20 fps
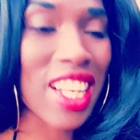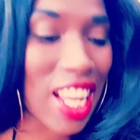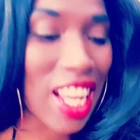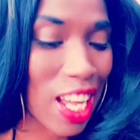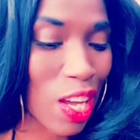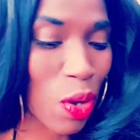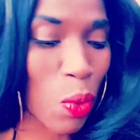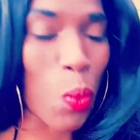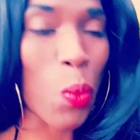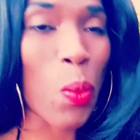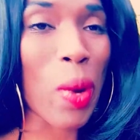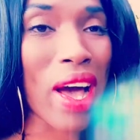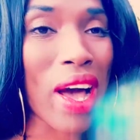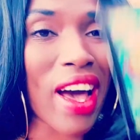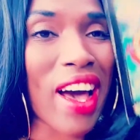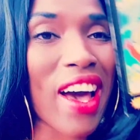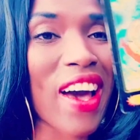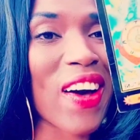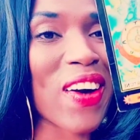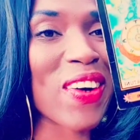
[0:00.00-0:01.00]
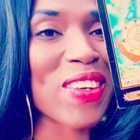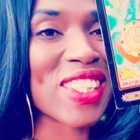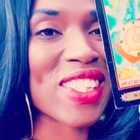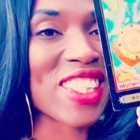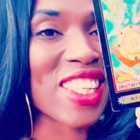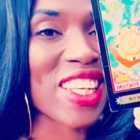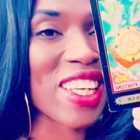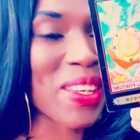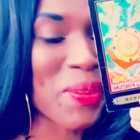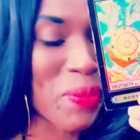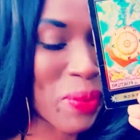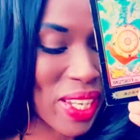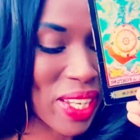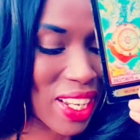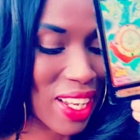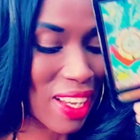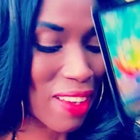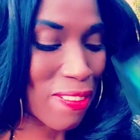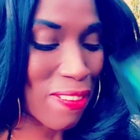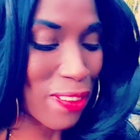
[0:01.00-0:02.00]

Like wow, see, Wheel of